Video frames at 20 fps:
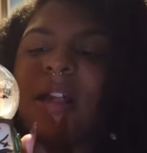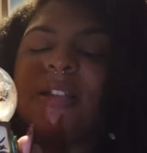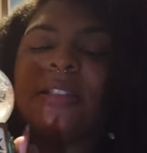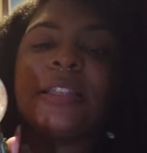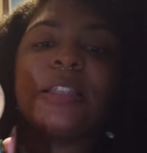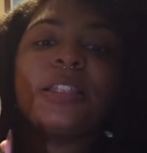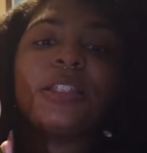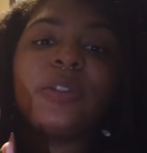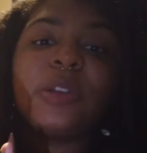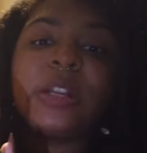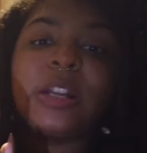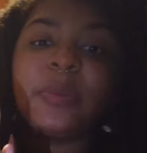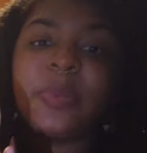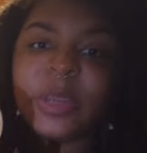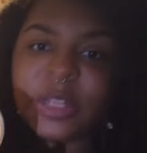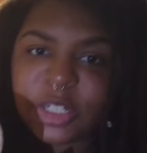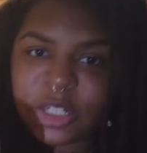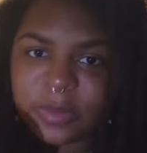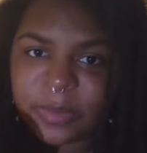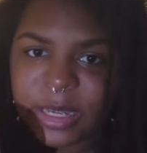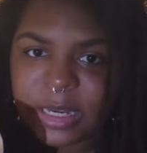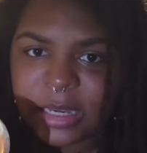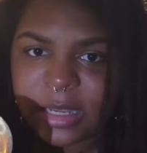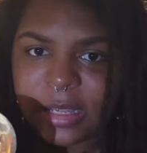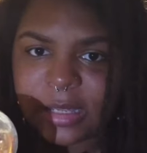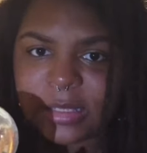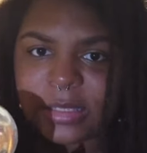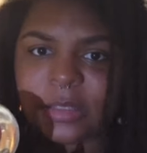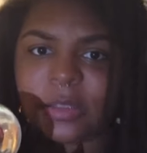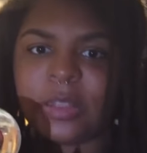I'll send Serena a picture of my
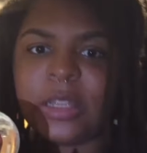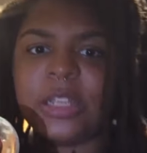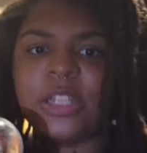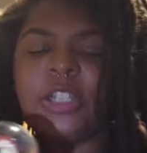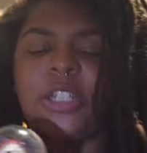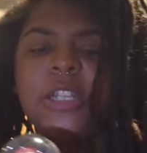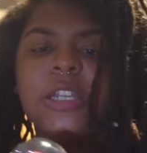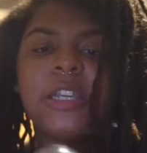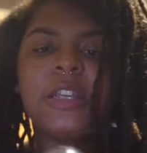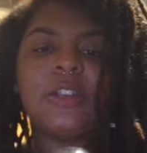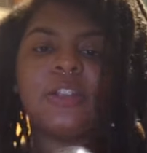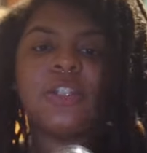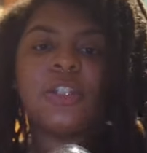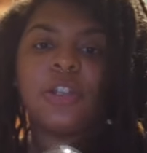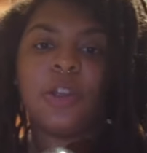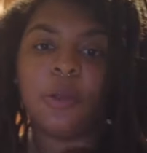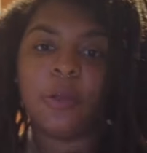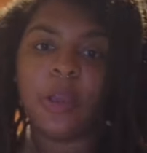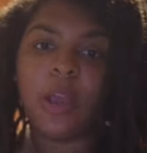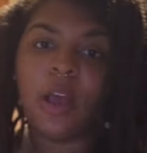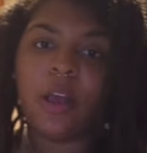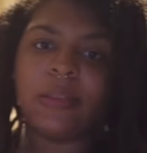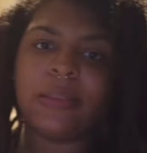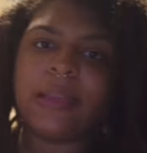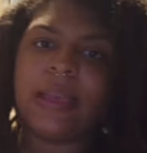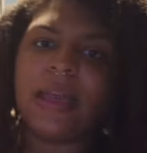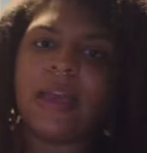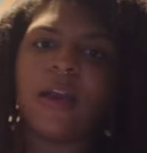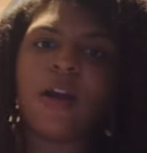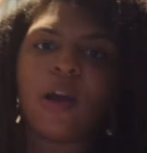desk so that she can show y'all
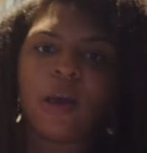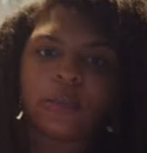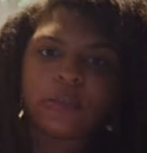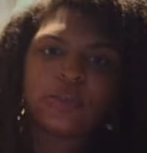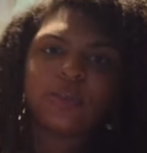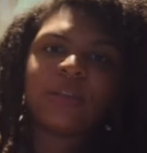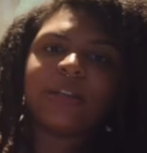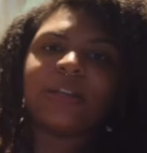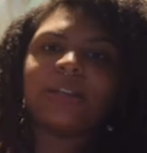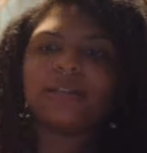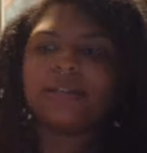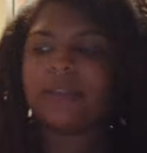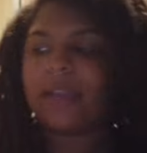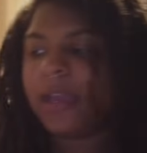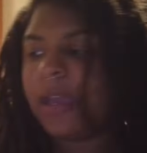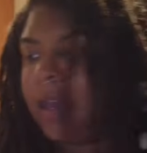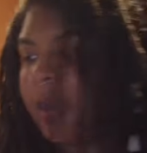that all the trinkets I